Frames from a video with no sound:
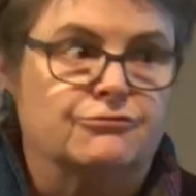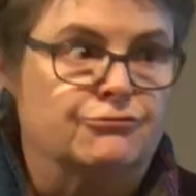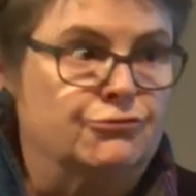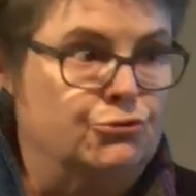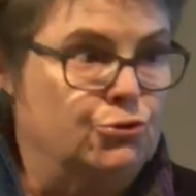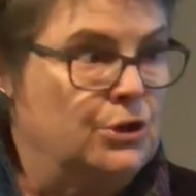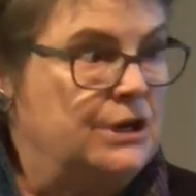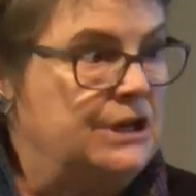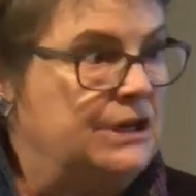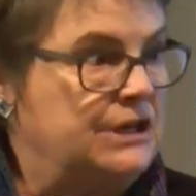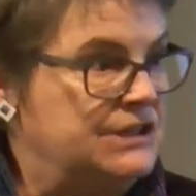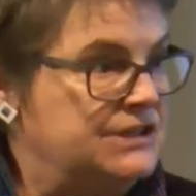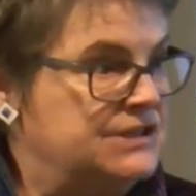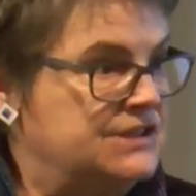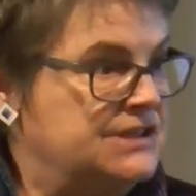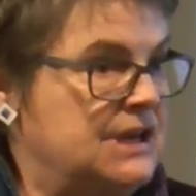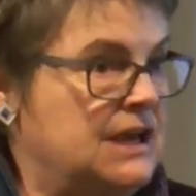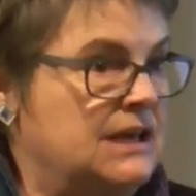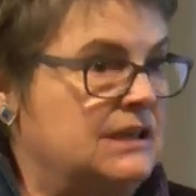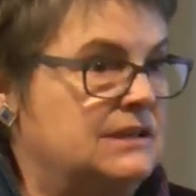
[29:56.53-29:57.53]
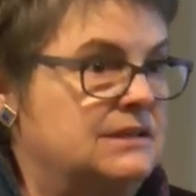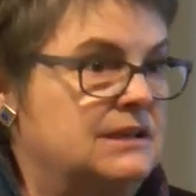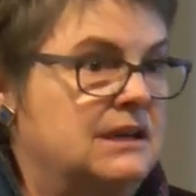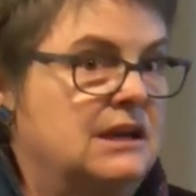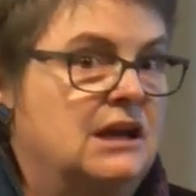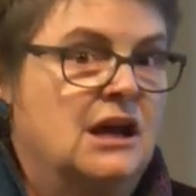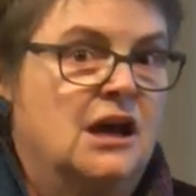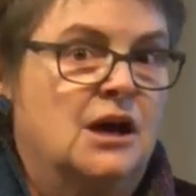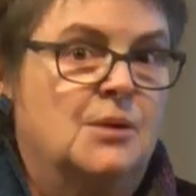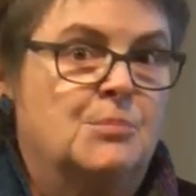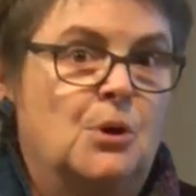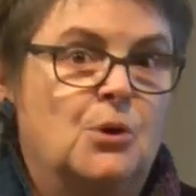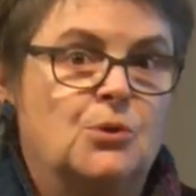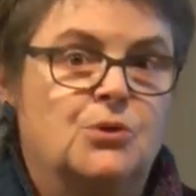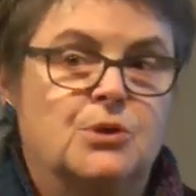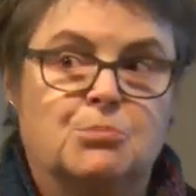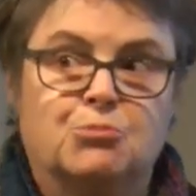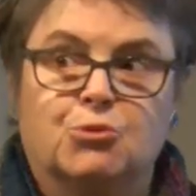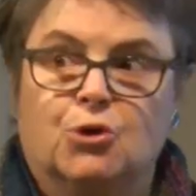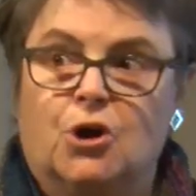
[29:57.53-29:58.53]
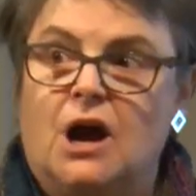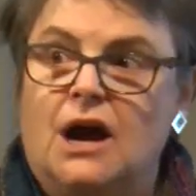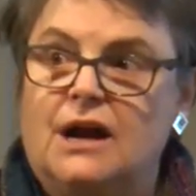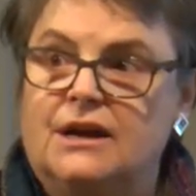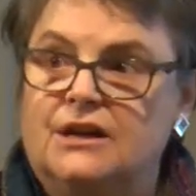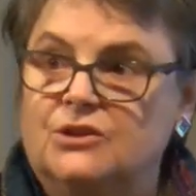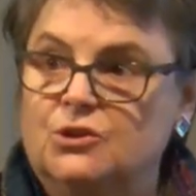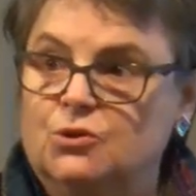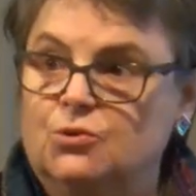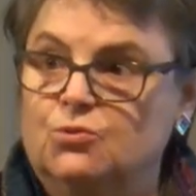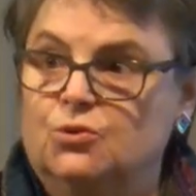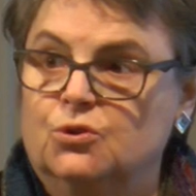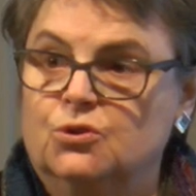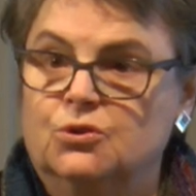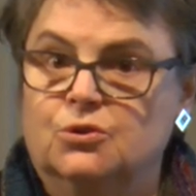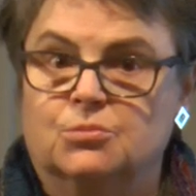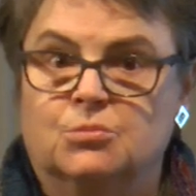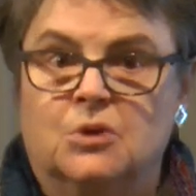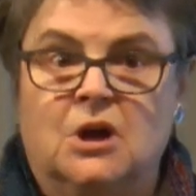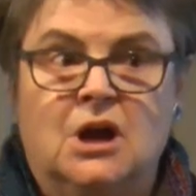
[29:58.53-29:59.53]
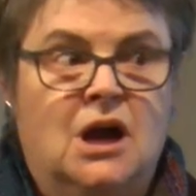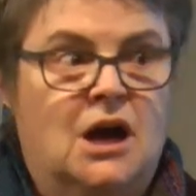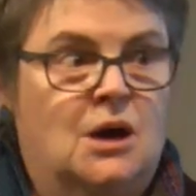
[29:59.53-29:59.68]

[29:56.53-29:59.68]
free consent of both the bride and the groom.